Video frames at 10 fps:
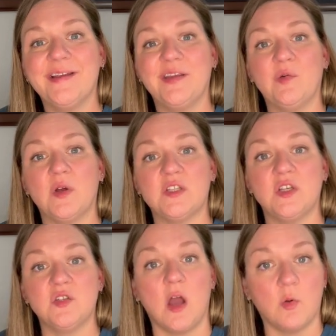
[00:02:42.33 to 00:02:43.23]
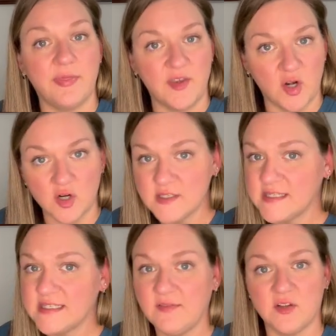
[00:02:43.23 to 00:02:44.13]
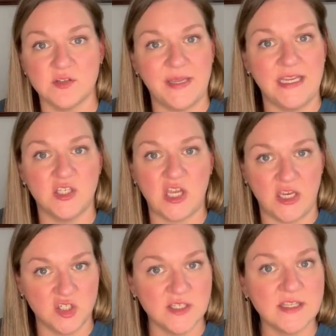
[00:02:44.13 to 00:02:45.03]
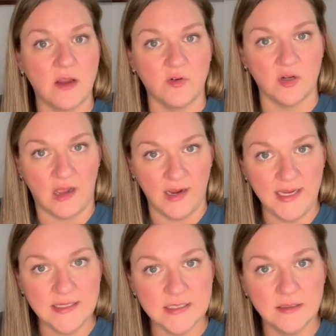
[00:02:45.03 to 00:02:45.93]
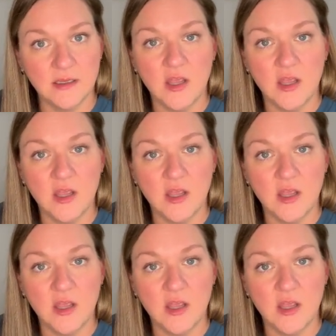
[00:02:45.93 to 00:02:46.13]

You want to talk with the nurse to see if there's been any changes overnight.